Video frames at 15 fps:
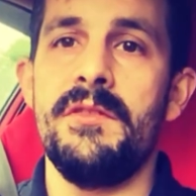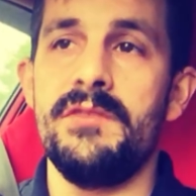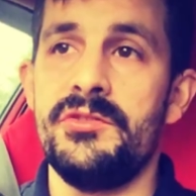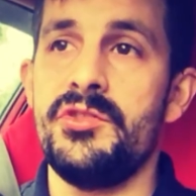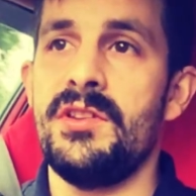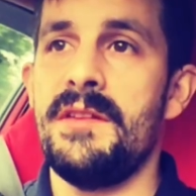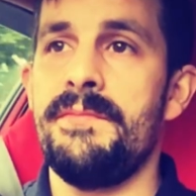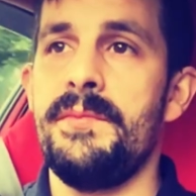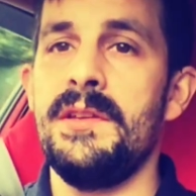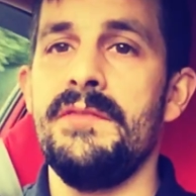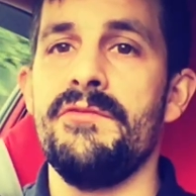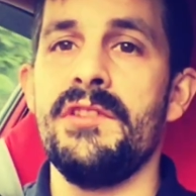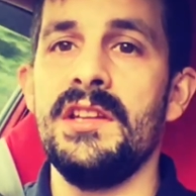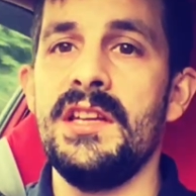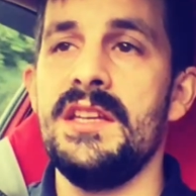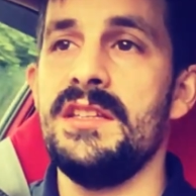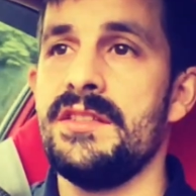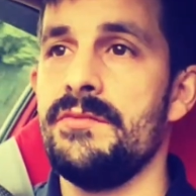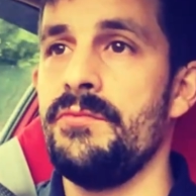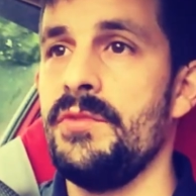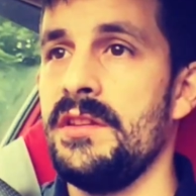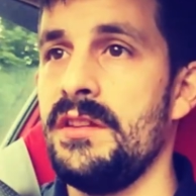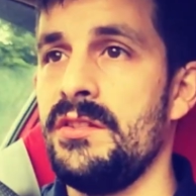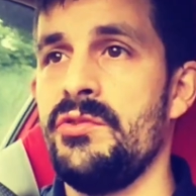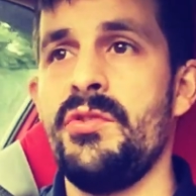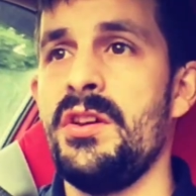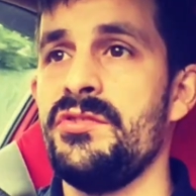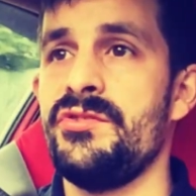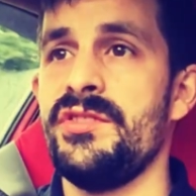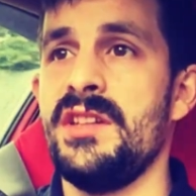should have been released with the
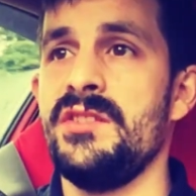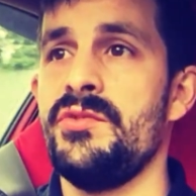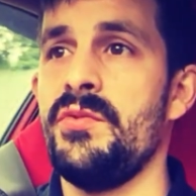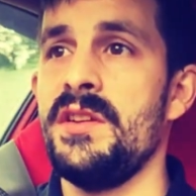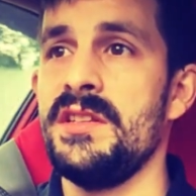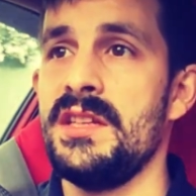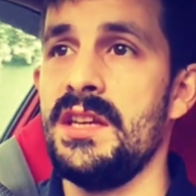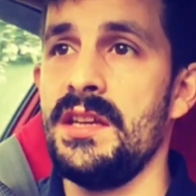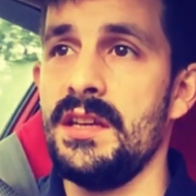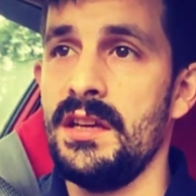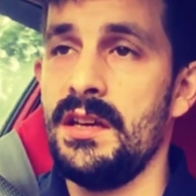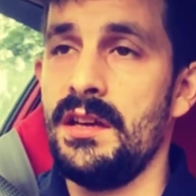220